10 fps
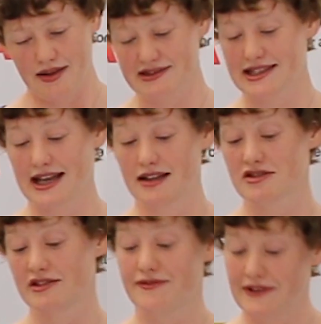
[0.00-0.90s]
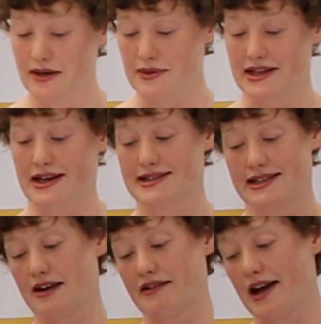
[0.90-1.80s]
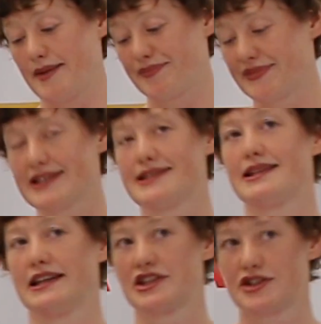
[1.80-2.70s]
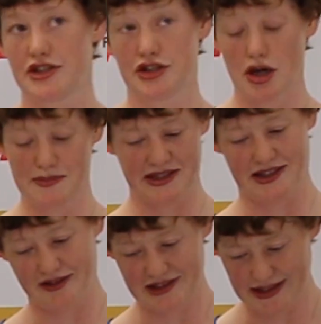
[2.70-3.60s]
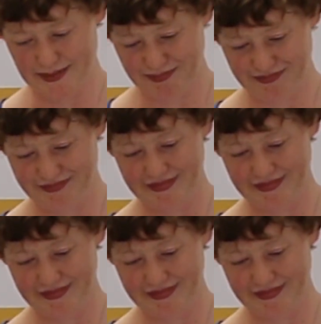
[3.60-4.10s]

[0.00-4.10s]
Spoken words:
There is a culture of fear within our CRI. This is linked to job security.